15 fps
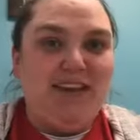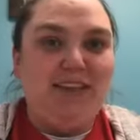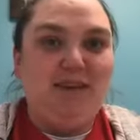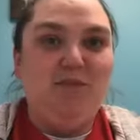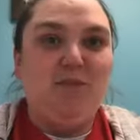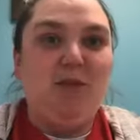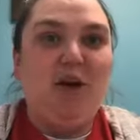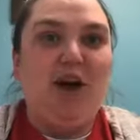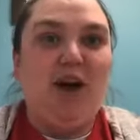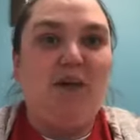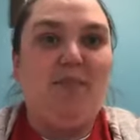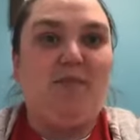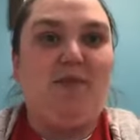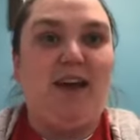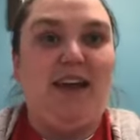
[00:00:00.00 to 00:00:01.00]
and then we'll
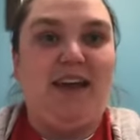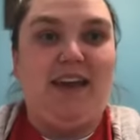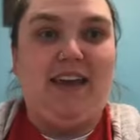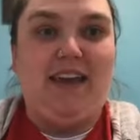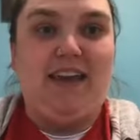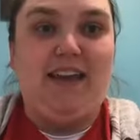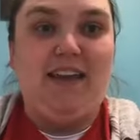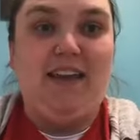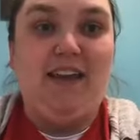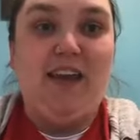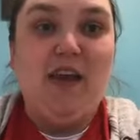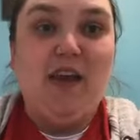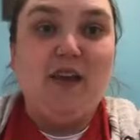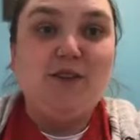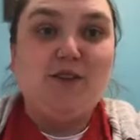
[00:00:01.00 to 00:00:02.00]
hop right in
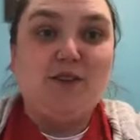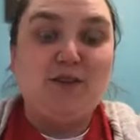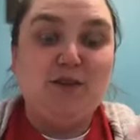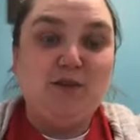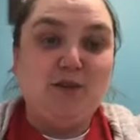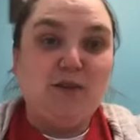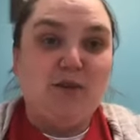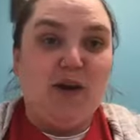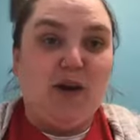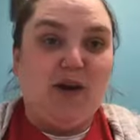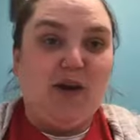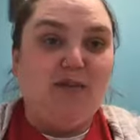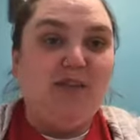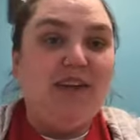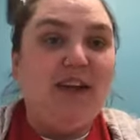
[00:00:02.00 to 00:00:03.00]
to
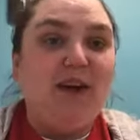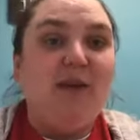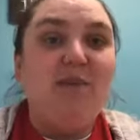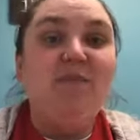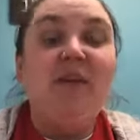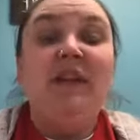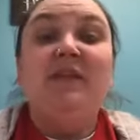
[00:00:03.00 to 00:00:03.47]
our video.